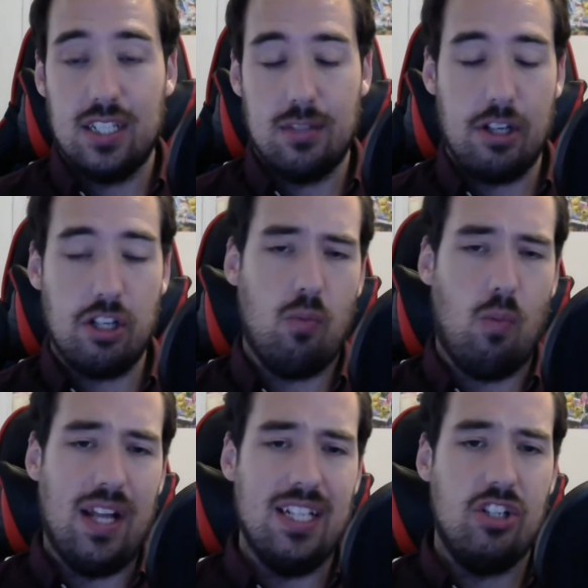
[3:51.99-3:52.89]
especially
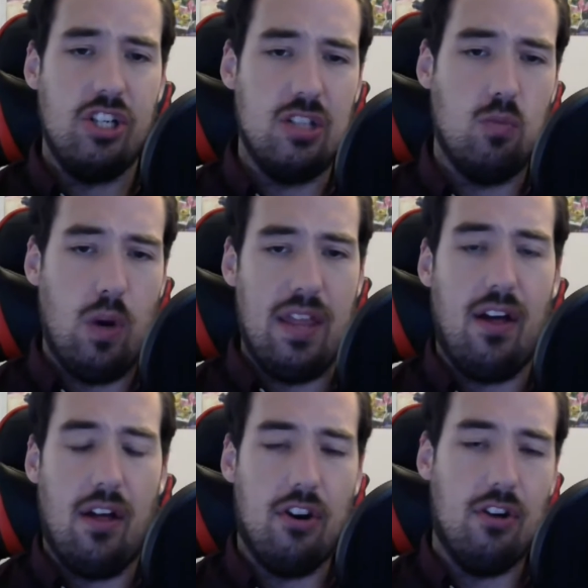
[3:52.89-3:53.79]
when she's with
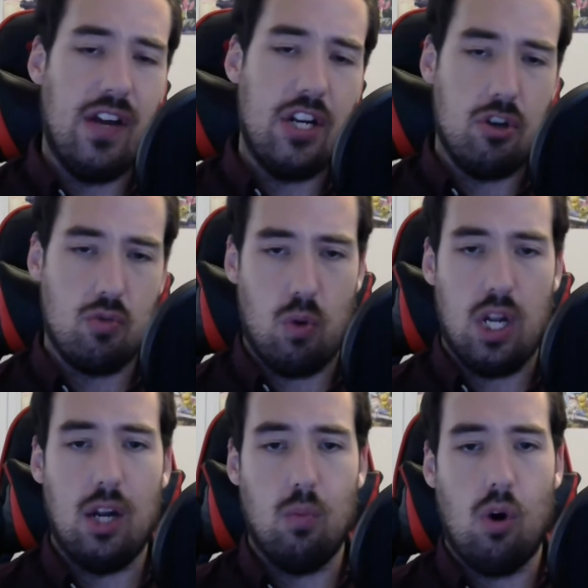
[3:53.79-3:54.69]
other Avengers
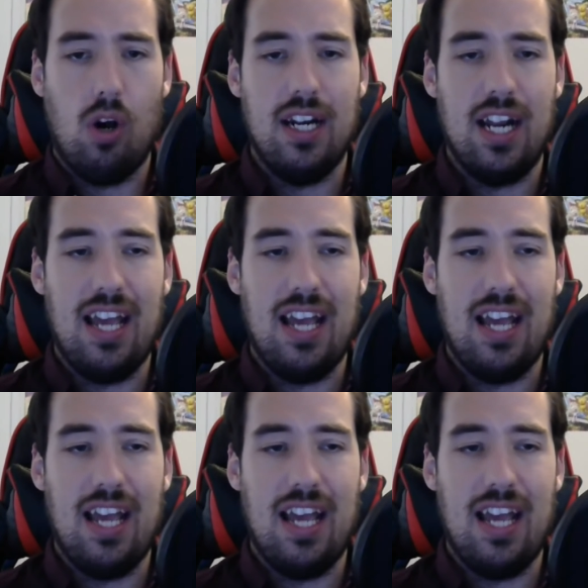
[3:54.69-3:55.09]
one-on-one,